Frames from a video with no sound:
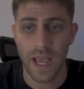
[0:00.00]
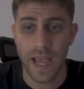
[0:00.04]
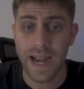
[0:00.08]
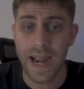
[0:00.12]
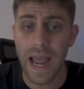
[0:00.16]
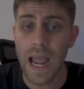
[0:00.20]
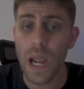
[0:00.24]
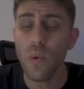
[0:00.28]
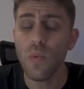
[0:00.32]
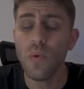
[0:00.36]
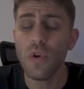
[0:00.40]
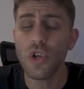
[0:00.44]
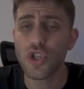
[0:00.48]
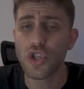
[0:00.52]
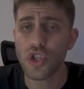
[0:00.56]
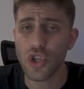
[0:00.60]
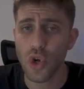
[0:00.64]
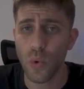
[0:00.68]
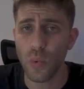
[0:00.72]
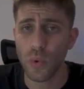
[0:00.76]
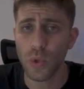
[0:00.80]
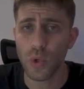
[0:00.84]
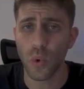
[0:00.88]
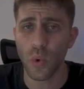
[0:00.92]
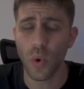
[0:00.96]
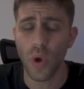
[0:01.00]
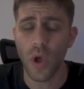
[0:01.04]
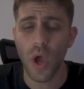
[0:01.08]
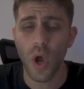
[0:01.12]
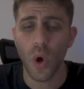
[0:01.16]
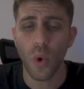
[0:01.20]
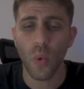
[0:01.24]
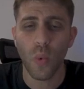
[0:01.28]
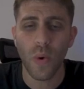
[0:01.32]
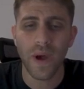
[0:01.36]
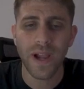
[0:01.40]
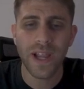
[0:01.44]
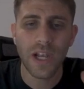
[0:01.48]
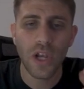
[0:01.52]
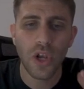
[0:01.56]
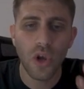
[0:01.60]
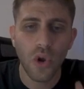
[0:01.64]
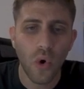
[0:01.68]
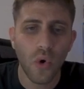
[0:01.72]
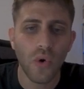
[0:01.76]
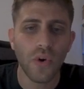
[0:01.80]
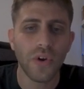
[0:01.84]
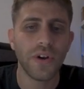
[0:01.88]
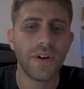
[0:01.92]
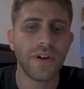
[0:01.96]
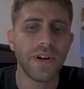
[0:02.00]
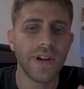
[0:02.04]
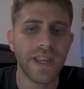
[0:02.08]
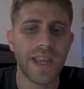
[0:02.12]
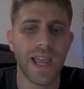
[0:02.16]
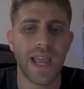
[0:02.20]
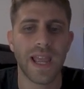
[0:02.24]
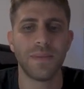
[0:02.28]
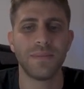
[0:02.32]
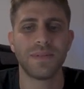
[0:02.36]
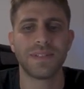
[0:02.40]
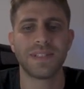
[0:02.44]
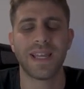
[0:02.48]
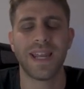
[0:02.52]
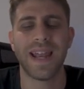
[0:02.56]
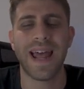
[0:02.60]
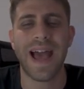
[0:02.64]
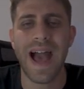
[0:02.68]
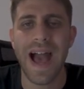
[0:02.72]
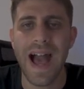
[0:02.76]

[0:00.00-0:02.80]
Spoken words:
and I will show you why longer games can